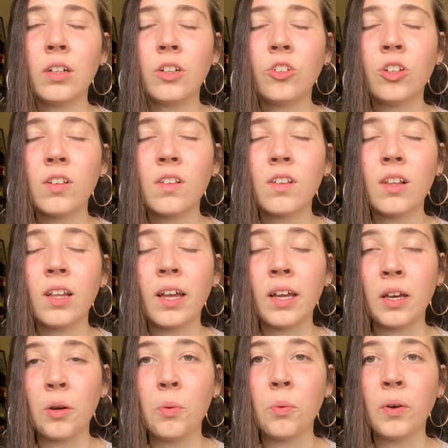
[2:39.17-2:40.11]
just
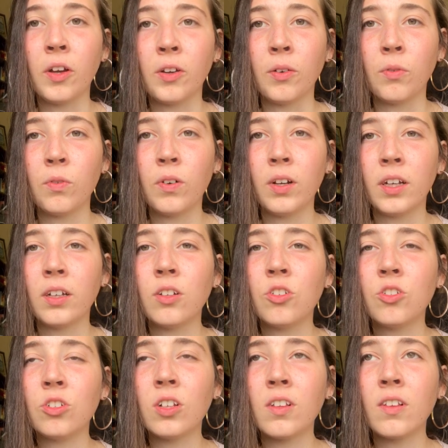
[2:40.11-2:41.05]
like a wave like
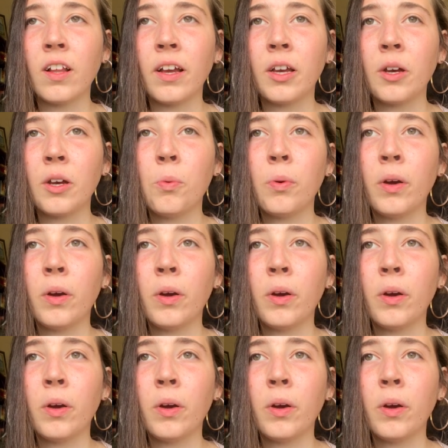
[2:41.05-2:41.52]
just like a